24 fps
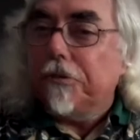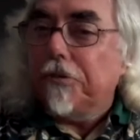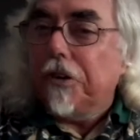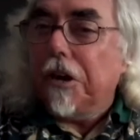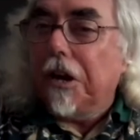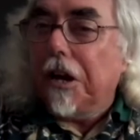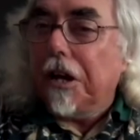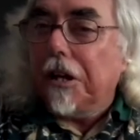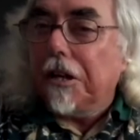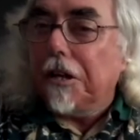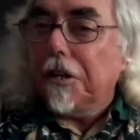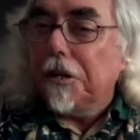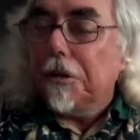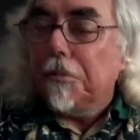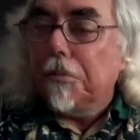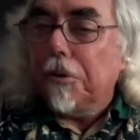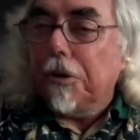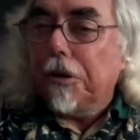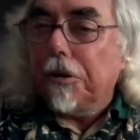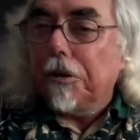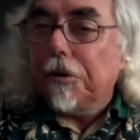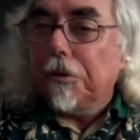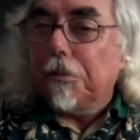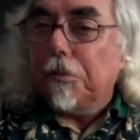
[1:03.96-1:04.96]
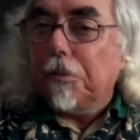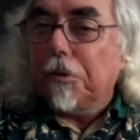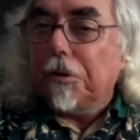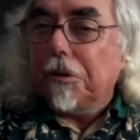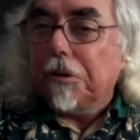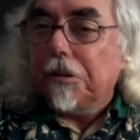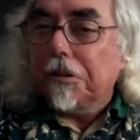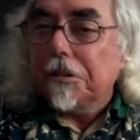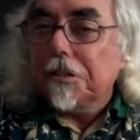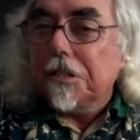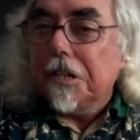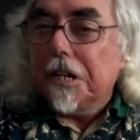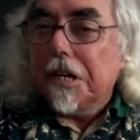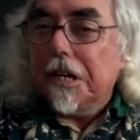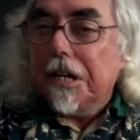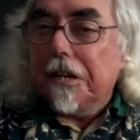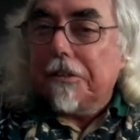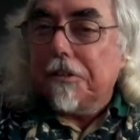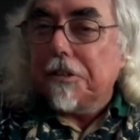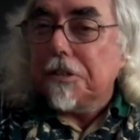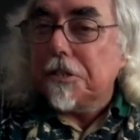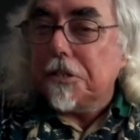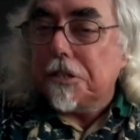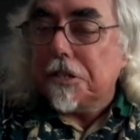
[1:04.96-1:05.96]
got in the modern world,
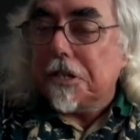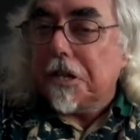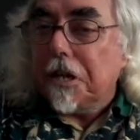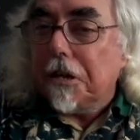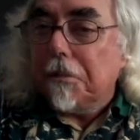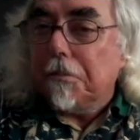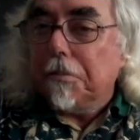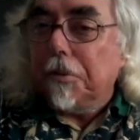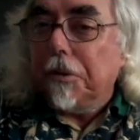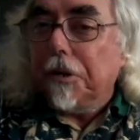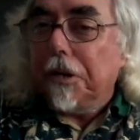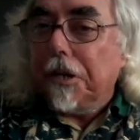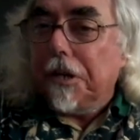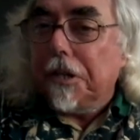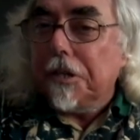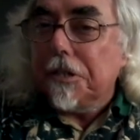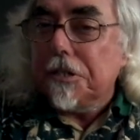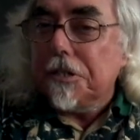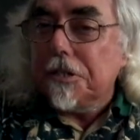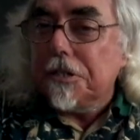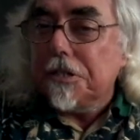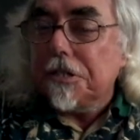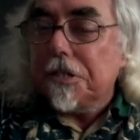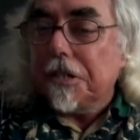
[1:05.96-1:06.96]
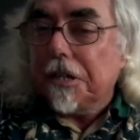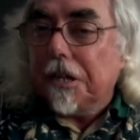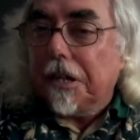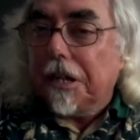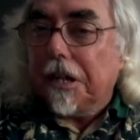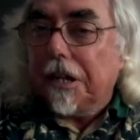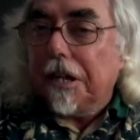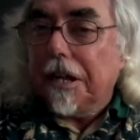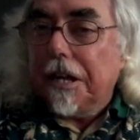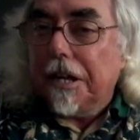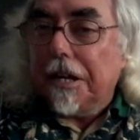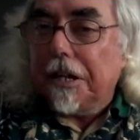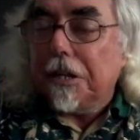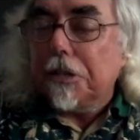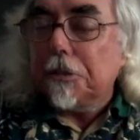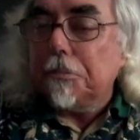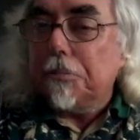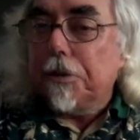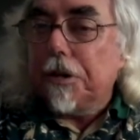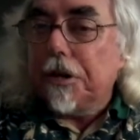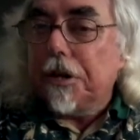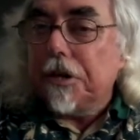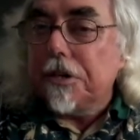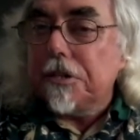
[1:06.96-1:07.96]
that's putting his
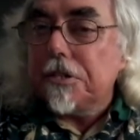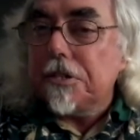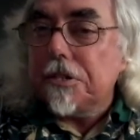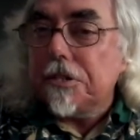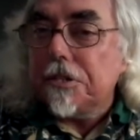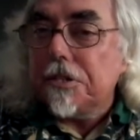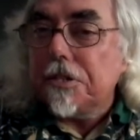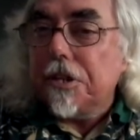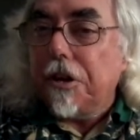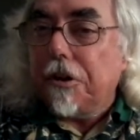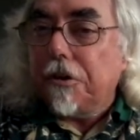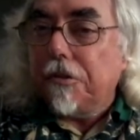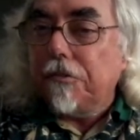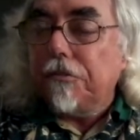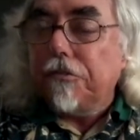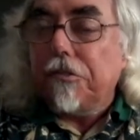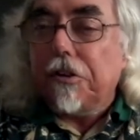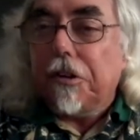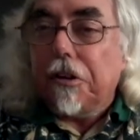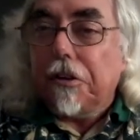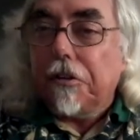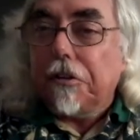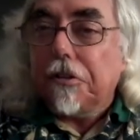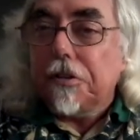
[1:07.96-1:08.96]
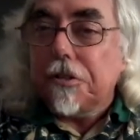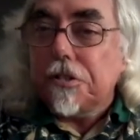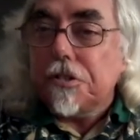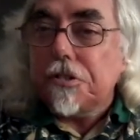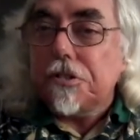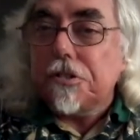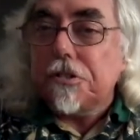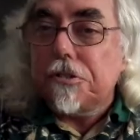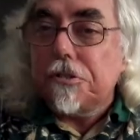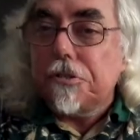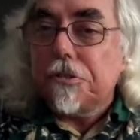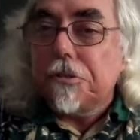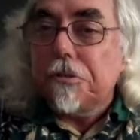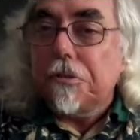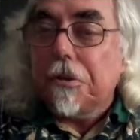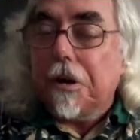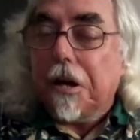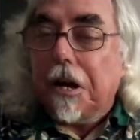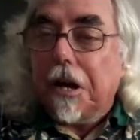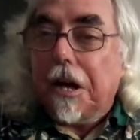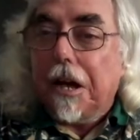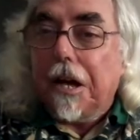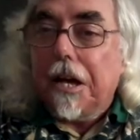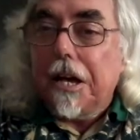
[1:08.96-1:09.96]
experiences down for others to
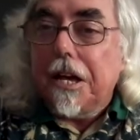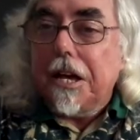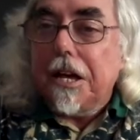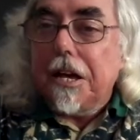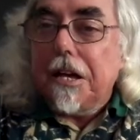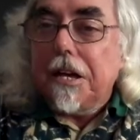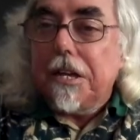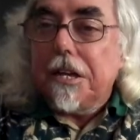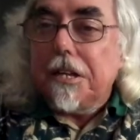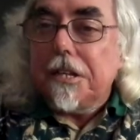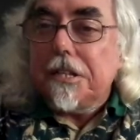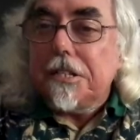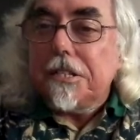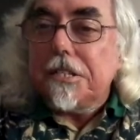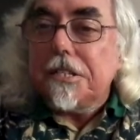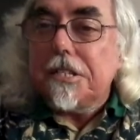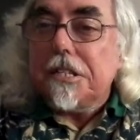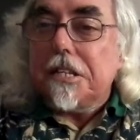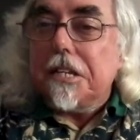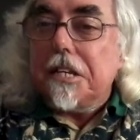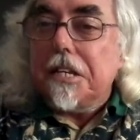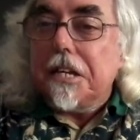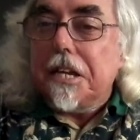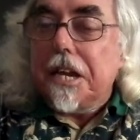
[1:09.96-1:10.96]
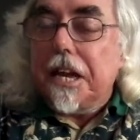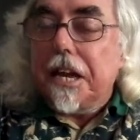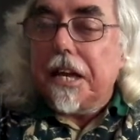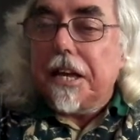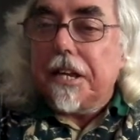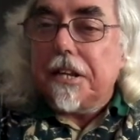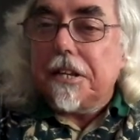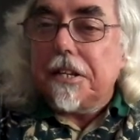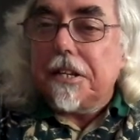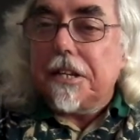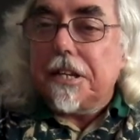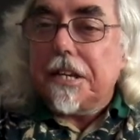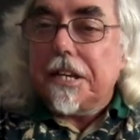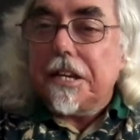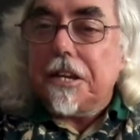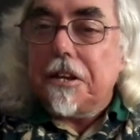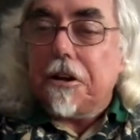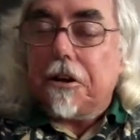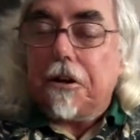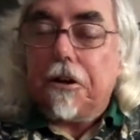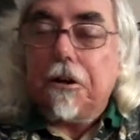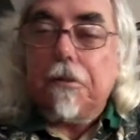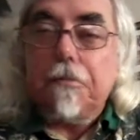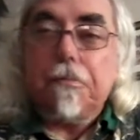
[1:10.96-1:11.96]
see and
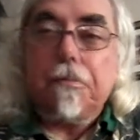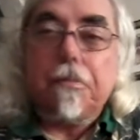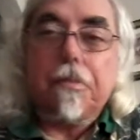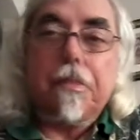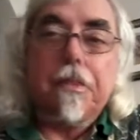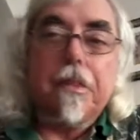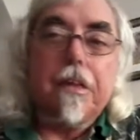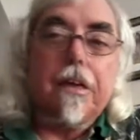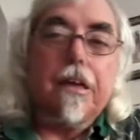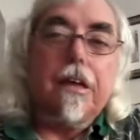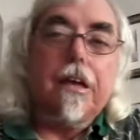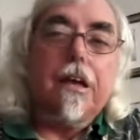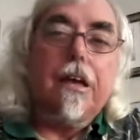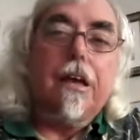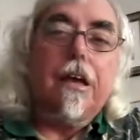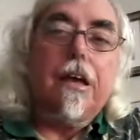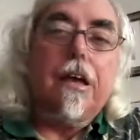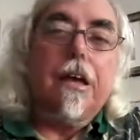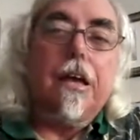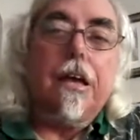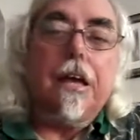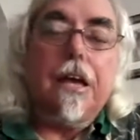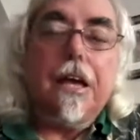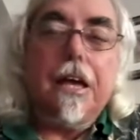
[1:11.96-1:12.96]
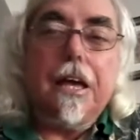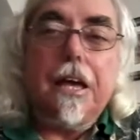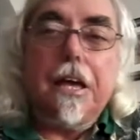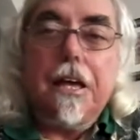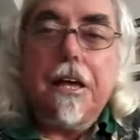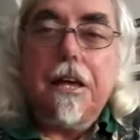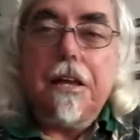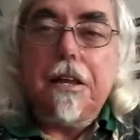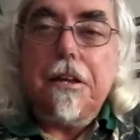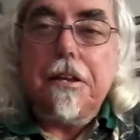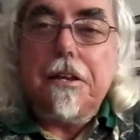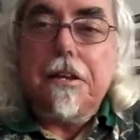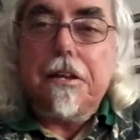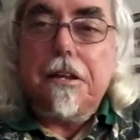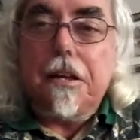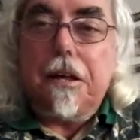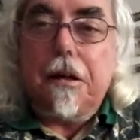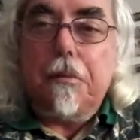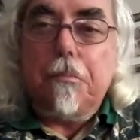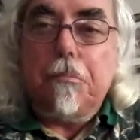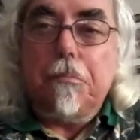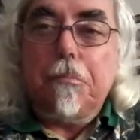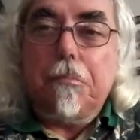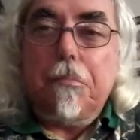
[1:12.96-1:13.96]
hear. And
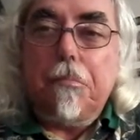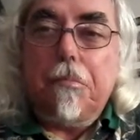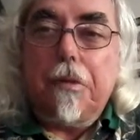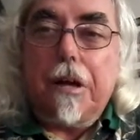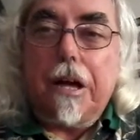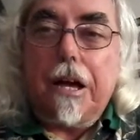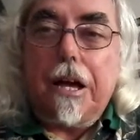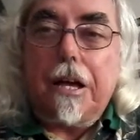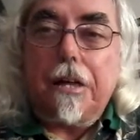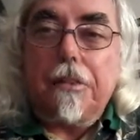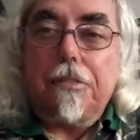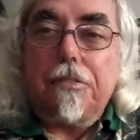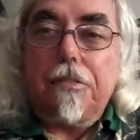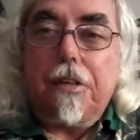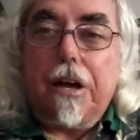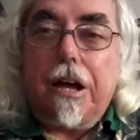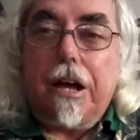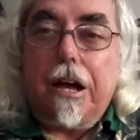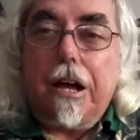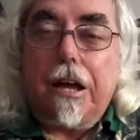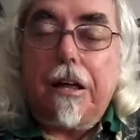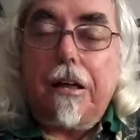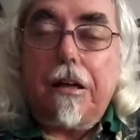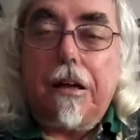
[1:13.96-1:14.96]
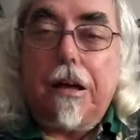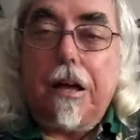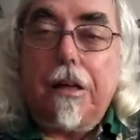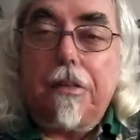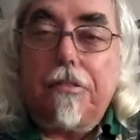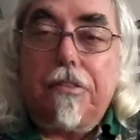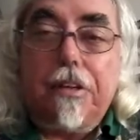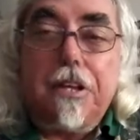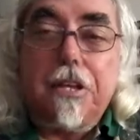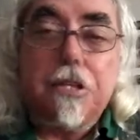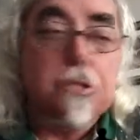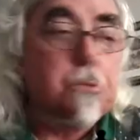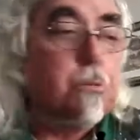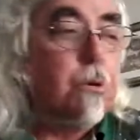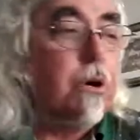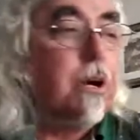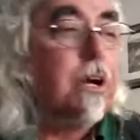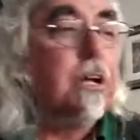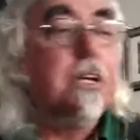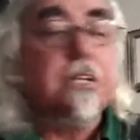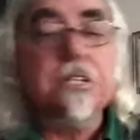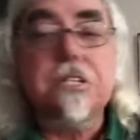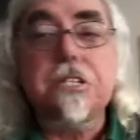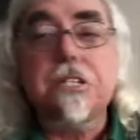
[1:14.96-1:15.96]
I think his
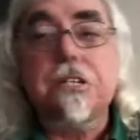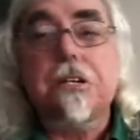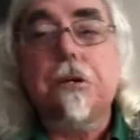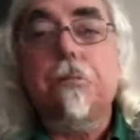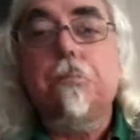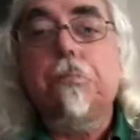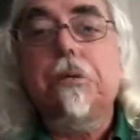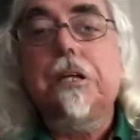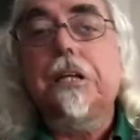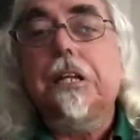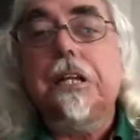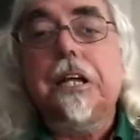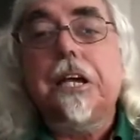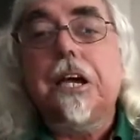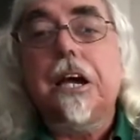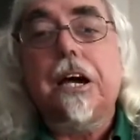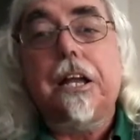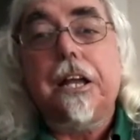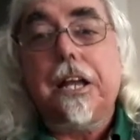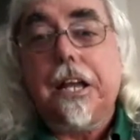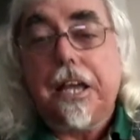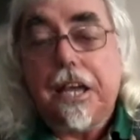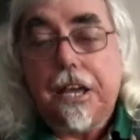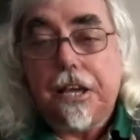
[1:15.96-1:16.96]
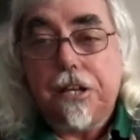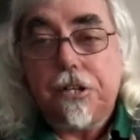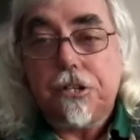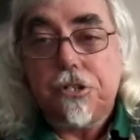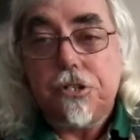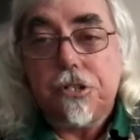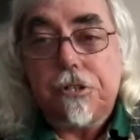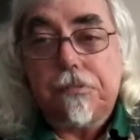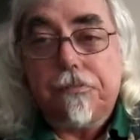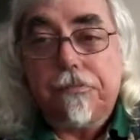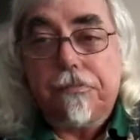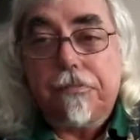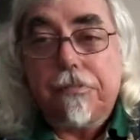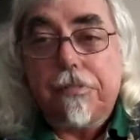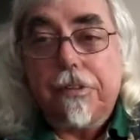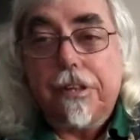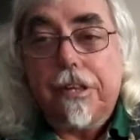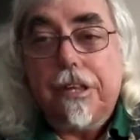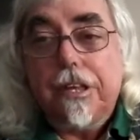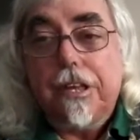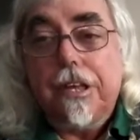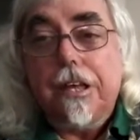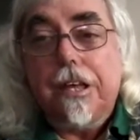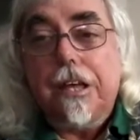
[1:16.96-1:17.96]
work is completely cutting edge.
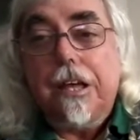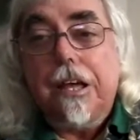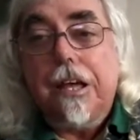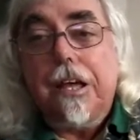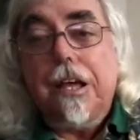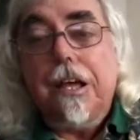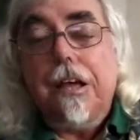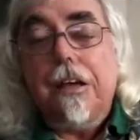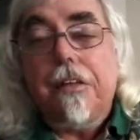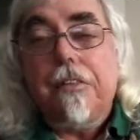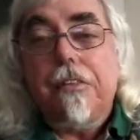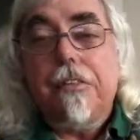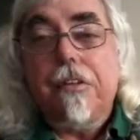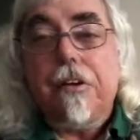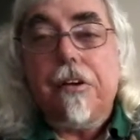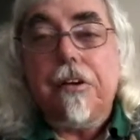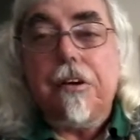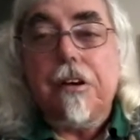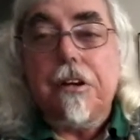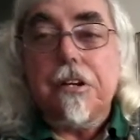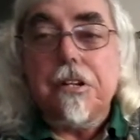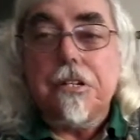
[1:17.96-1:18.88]
There